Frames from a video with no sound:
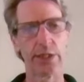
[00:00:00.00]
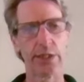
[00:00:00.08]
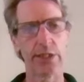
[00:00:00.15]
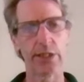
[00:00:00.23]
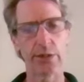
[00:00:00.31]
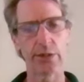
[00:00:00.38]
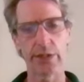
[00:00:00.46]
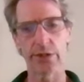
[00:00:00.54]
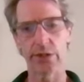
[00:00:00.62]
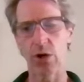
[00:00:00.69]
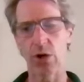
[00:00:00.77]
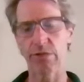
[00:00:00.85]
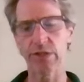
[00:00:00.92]
as
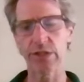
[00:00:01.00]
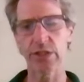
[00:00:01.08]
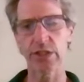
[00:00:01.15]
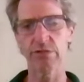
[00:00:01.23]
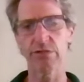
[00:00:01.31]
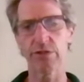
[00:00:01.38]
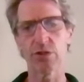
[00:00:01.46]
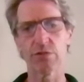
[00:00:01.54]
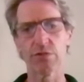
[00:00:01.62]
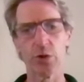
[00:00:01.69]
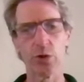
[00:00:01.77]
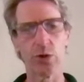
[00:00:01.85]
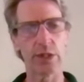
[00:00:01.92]
an office on the first
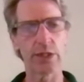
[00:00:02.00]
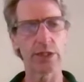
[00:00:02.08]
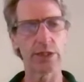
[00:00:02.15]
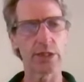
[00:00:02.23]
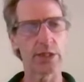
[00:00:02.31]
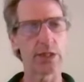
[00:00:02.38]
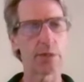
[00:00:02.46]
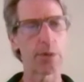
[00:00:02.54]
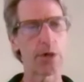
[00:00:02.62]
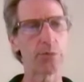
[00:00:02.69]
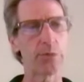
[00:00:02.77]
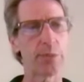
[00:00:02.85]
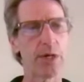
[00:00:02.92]
floor and then an
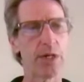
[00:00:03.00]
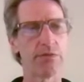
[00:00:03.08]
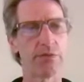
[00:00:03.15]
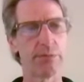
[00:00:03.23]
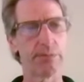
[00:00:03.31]
apartment above.